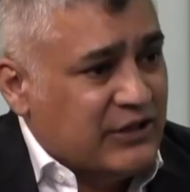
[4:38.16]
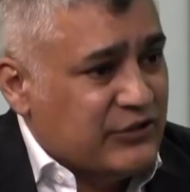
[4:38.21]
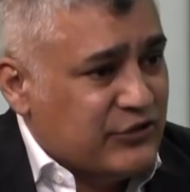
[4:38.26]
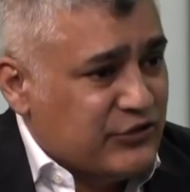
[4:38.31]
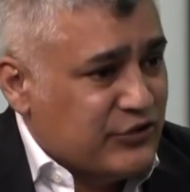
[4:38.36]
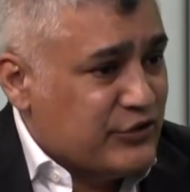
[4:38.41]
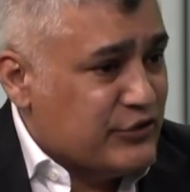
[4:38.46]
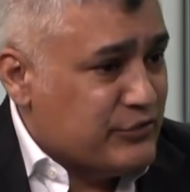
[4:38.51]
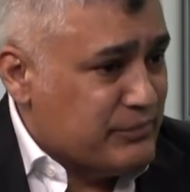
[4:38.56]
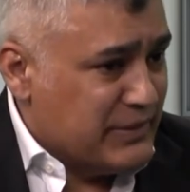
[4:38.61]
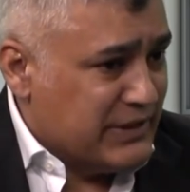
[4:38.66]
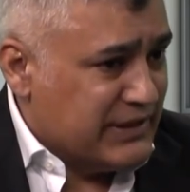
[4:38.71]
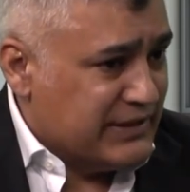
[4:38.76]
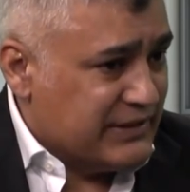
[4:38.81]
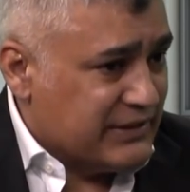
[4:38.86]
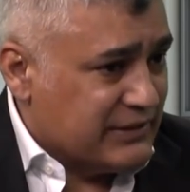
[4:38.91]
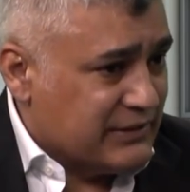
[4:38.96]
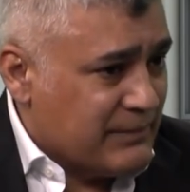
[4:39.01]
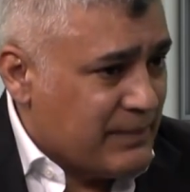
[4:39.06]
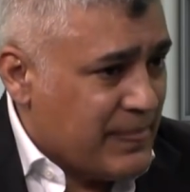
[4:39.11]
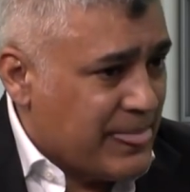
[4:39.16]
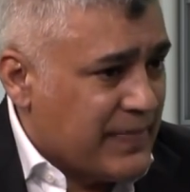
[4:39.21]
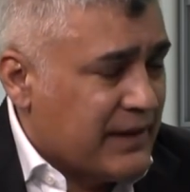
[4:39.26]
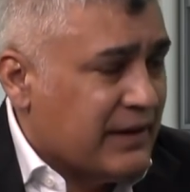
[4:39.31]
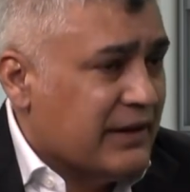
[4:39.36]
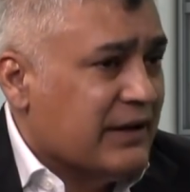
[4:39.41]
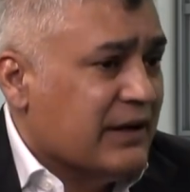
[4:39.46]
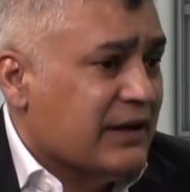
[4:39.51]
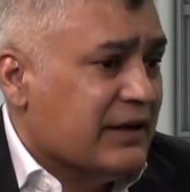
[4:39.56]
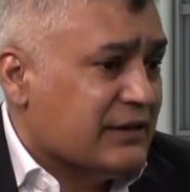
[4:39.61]
2 million.
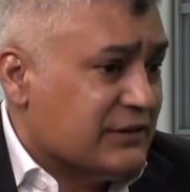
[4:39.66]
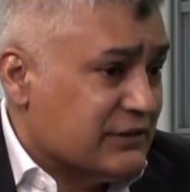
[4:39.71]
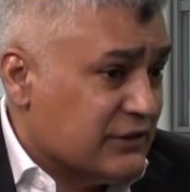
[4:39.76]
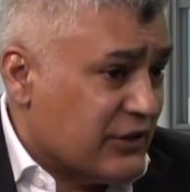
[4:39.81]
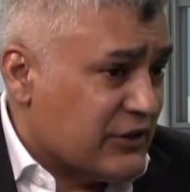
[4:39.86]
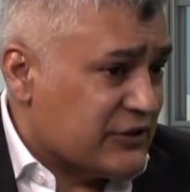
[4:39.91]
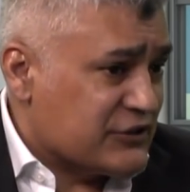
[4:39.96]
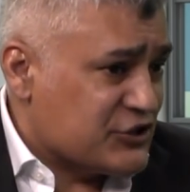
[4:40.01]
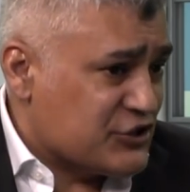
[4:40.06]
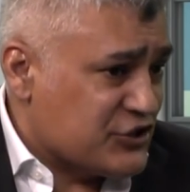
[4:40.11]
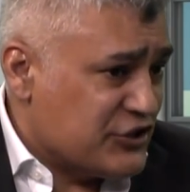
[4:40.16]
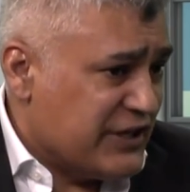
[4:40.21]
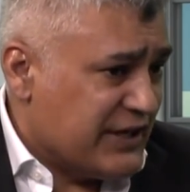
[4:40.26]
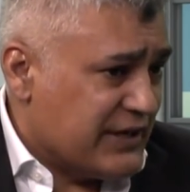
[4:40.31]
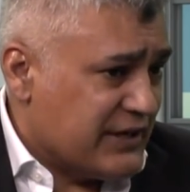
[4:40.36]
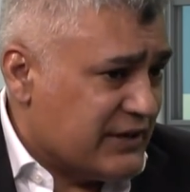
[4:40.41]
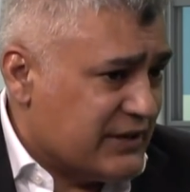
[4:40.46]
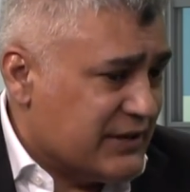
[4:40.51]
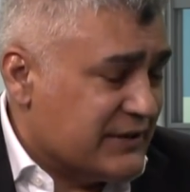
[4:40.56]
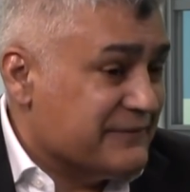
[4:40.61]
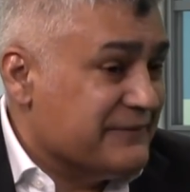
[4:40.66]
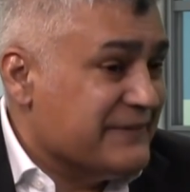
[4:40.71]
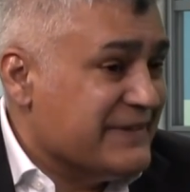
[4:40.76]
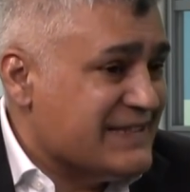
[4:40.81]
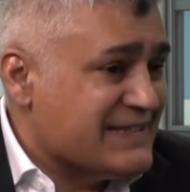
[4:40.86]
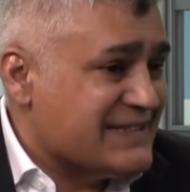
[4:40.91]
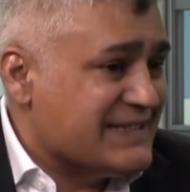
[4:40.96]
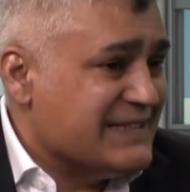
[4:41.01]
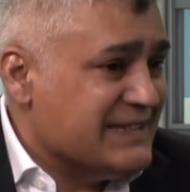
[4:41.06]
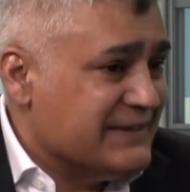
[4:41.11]
Last year, a
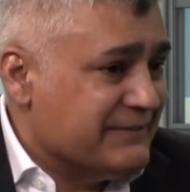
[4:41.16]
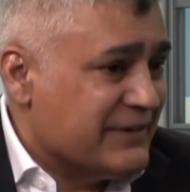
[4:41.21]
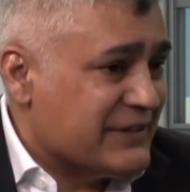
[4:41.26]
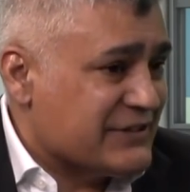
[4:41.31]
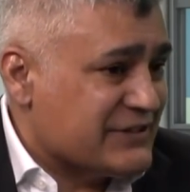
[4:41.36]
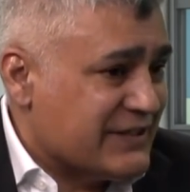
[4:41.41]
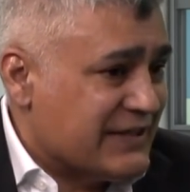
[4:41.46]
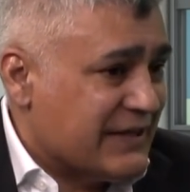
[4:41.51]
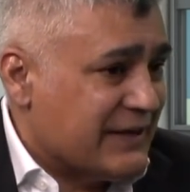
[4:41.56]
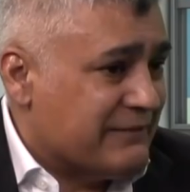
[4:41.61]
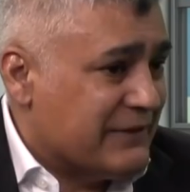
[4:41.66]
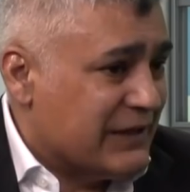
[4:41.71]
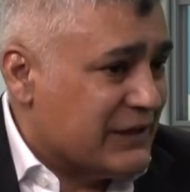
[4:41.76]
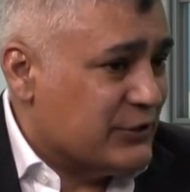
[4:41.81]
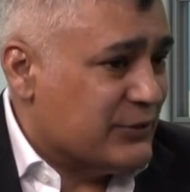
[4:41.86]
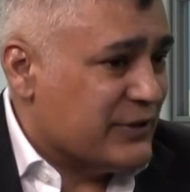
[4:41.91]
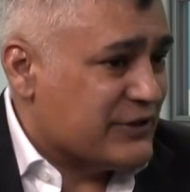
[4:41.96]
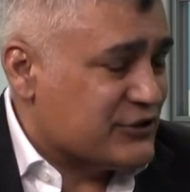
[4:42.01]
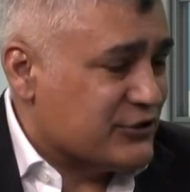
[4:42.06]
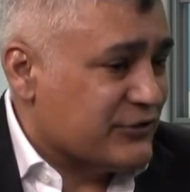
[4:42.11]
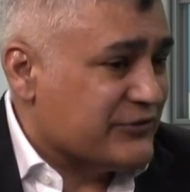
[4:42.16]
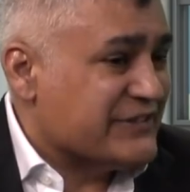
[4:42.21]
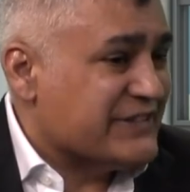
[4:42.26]
VC invested at a valuation of